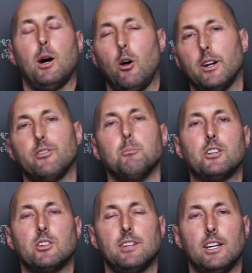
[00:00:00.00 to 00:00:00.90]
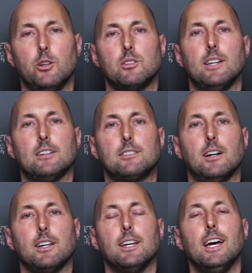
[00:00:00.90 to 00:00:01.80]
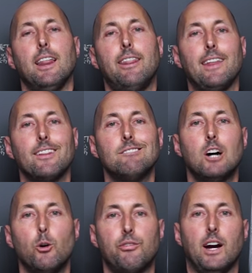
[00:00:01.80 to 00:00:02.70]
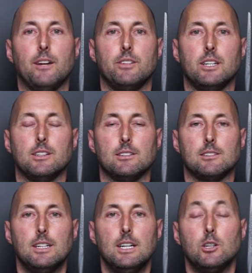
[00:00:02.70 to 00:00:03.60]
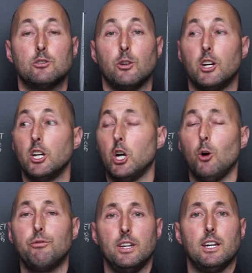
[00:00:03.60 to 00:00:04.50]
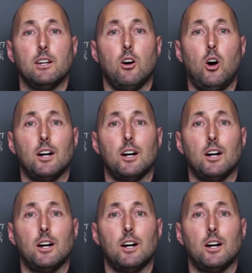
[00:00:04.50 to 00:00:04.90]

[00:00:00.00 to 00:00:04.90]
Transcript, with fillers: by all the different metrics they used in that study than the low-fat vegans. So if you're going to go vegan,